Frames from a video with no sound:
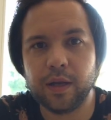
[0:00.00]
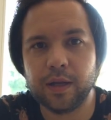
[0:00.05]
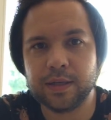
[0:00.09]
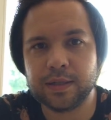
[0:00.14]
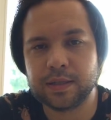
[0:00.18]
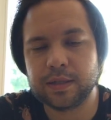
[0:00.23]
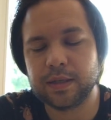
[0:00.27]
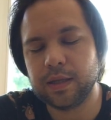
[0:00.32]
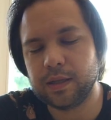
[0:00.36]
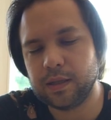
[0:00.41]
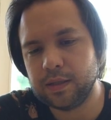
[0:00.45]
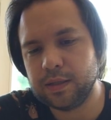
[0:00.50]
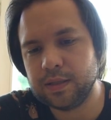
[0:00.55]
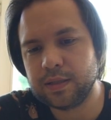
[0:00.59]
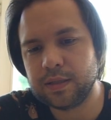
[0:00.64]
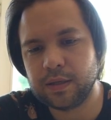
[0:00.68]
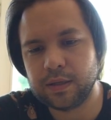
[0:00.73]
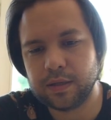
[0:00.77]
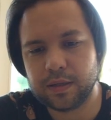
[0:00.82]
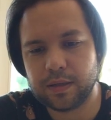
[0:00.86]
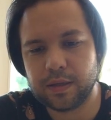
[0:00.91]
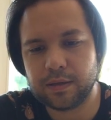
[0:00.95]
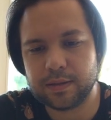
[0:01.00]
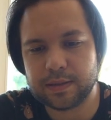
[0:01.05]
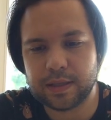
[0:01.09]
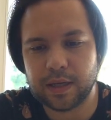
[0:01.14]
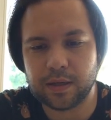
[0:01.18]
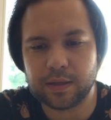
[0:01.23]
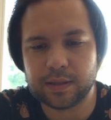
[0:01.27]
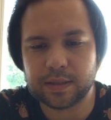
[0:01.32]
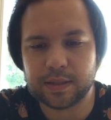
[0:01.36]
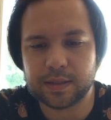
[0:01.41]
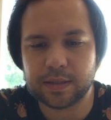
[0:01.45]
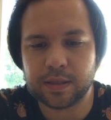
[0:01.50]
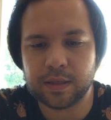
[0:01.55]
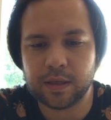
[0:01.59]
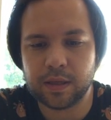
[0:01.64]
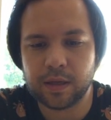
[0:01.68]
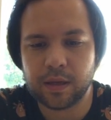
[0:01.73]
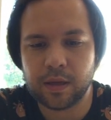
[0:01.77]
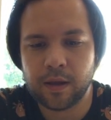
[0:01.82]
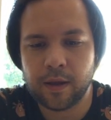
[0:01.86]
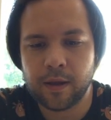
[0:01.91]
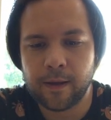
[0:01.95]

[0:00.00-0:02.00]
it is, at least stay consistent.